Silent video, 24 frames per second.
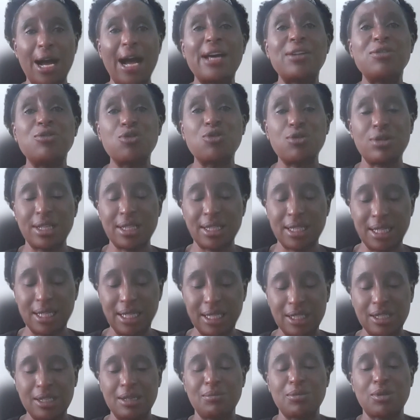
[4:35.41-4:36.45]
address
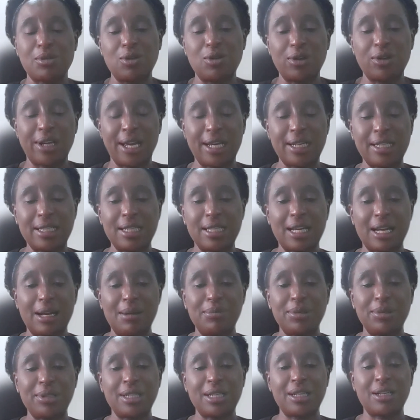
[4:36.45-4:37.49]
in terms of long-acting
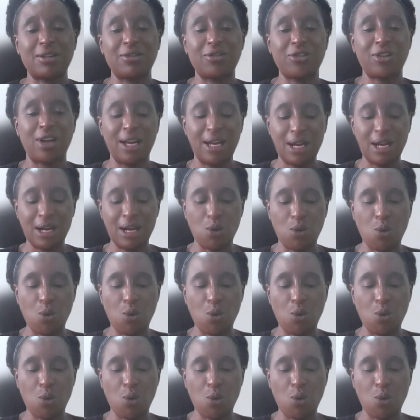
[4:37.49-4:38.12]
cabotegravir.